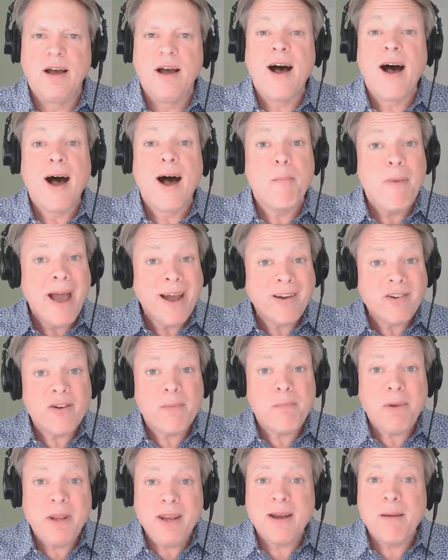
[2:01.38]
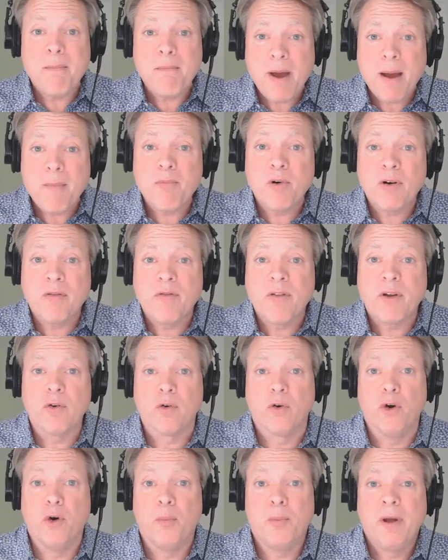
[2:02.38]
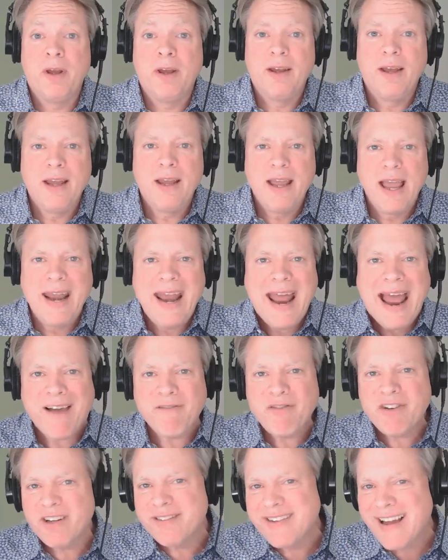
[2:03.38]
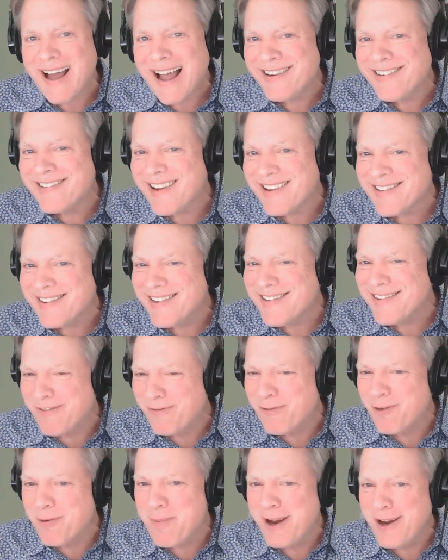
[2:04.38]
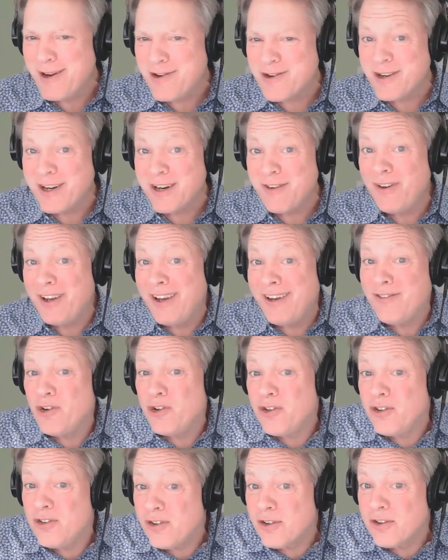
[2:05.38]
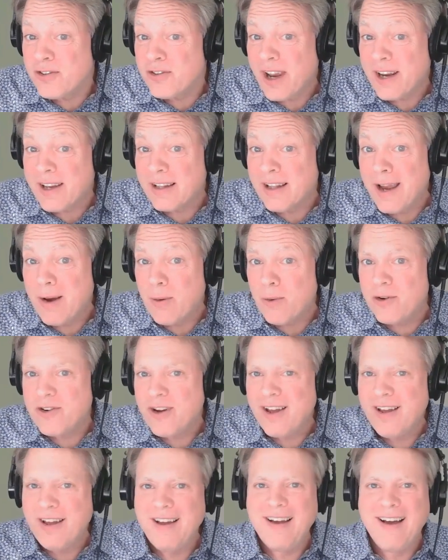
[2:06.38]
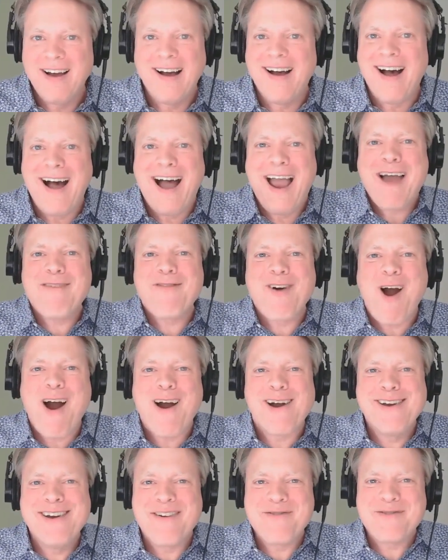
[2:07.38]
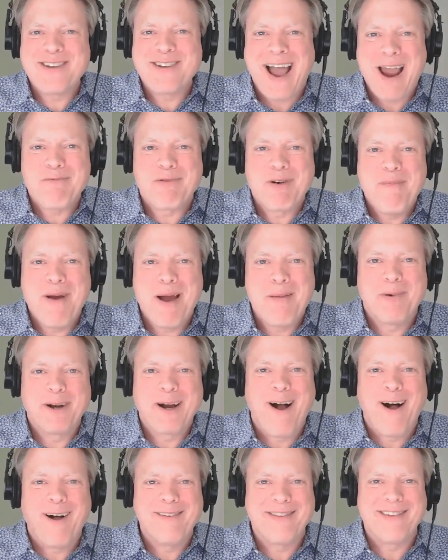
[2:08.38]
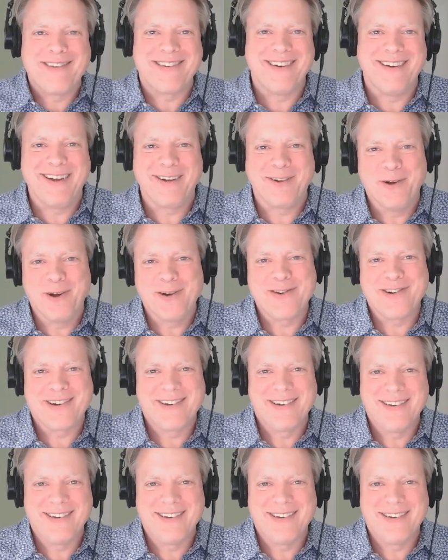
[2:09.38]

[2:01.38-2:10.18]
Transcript: Imagine being a member of the group and having to digest this information if English is your second language. I have a hard enough time remembering all of this in English.